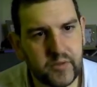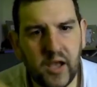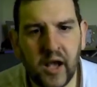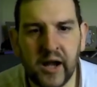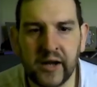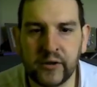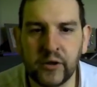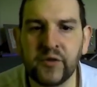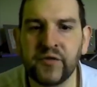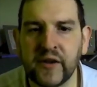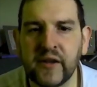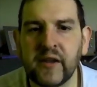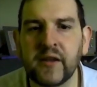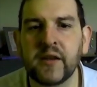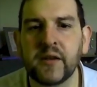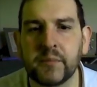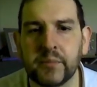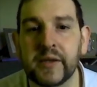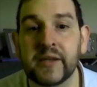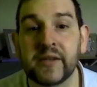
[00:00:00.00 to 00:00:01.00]
I do think
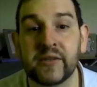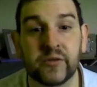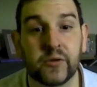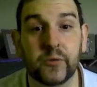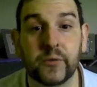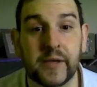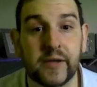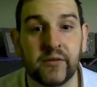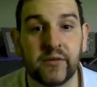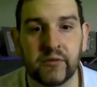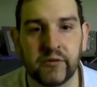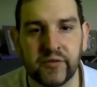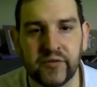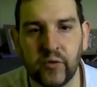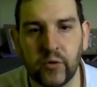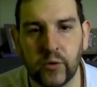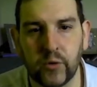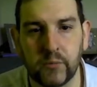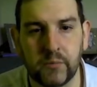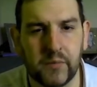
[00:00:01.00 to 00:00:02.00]
that the police do need a
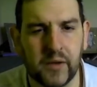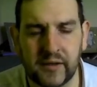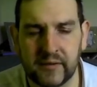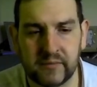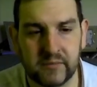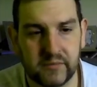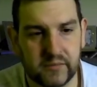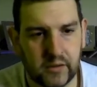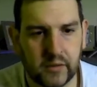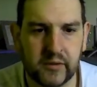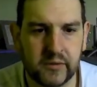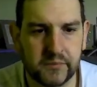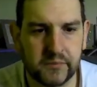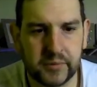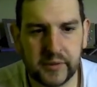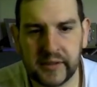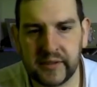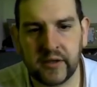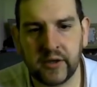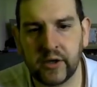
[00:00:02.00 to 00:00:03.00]
reform, and I'm
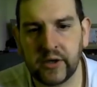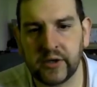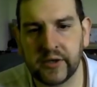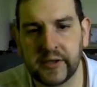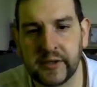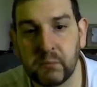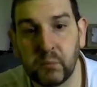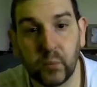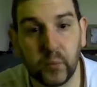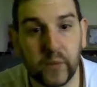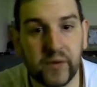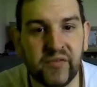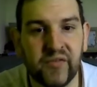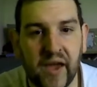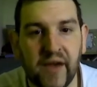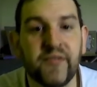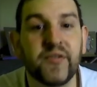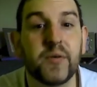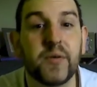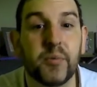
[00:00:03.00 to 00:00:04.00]
completely and utterly with
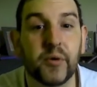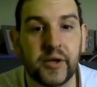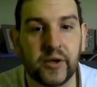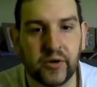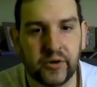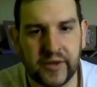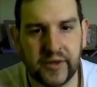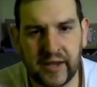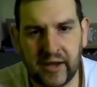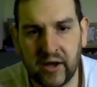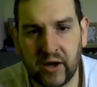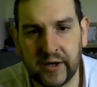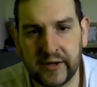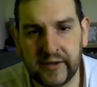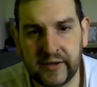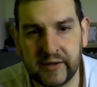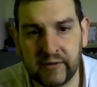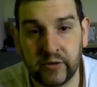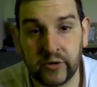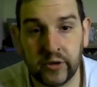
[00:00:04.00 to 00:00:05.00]
everybody on that
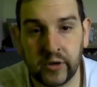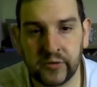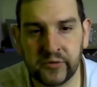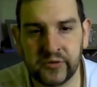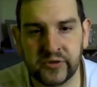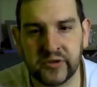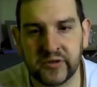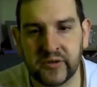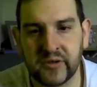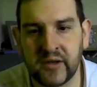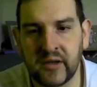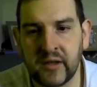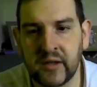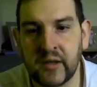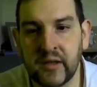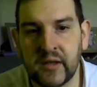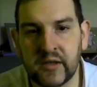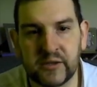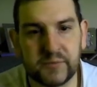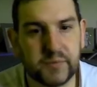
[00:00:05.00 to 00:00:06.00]
idea and notion,
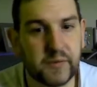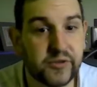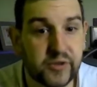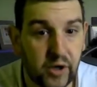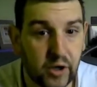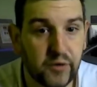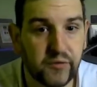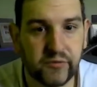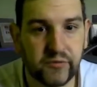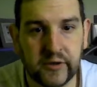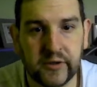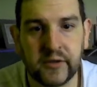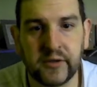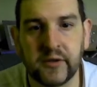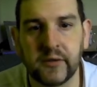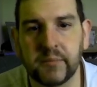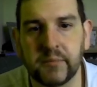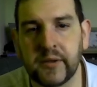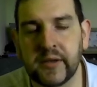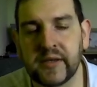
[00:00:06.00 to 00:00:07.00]
especially over in
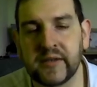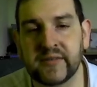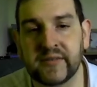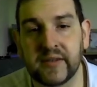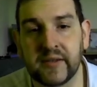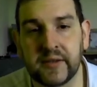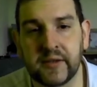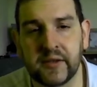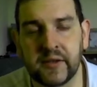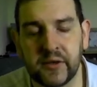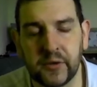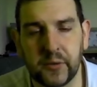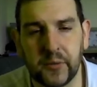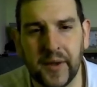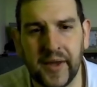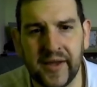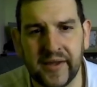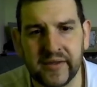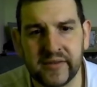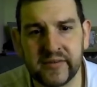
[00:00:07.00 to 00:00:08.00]
the police in the U
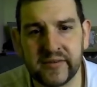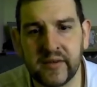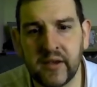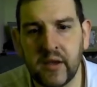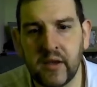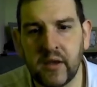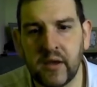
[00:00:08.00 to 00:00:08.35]
S.